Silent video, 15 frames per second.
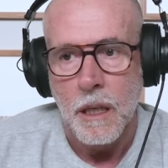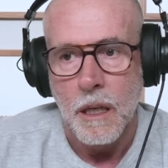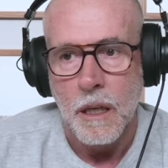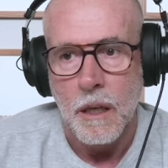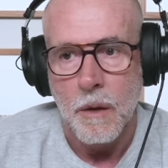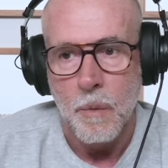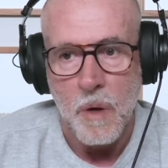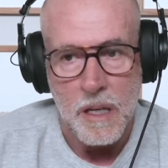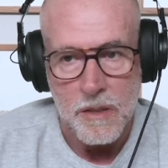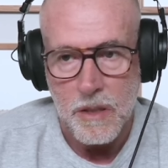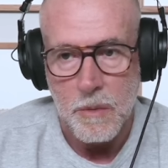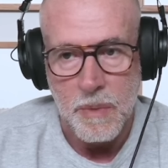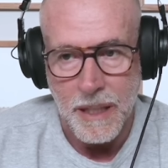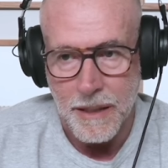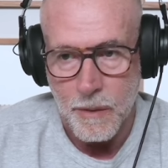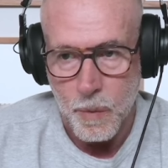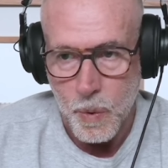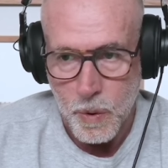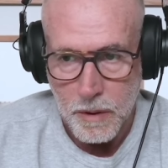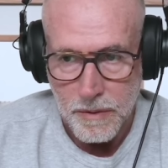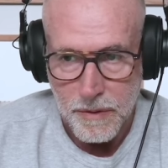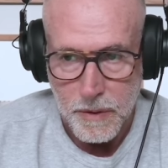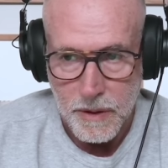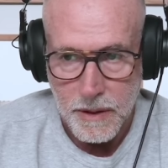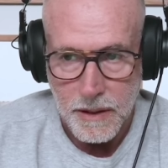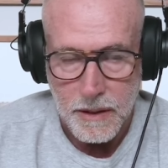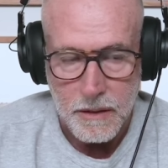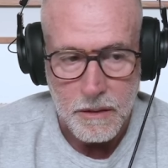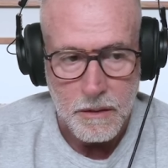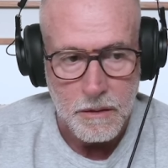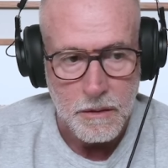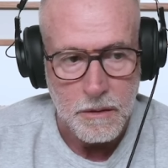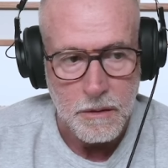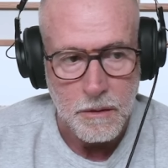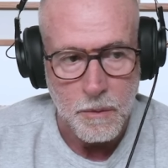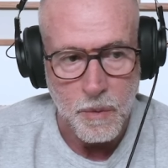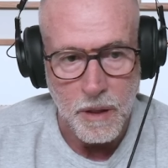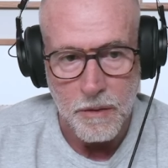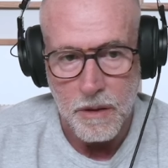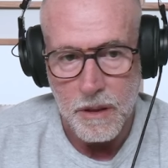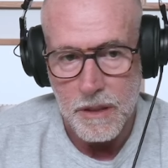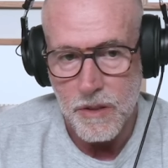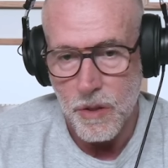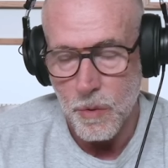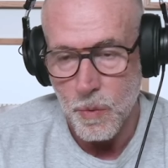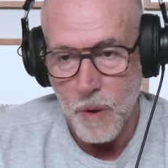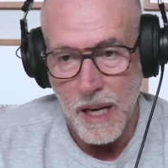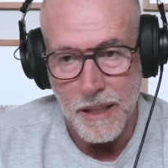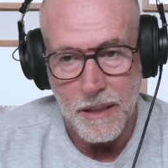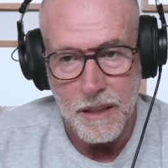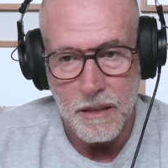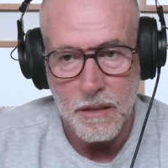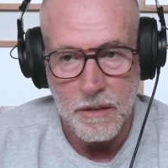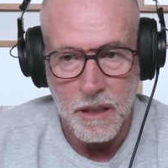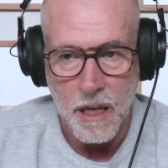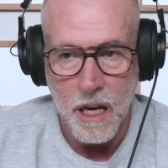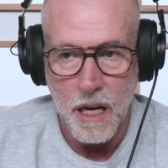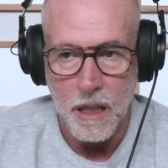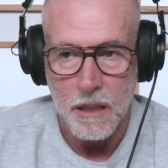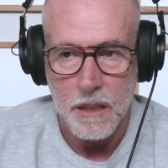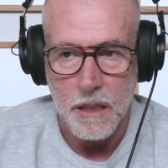wants to be on a war footing, whether it's the right thing or not.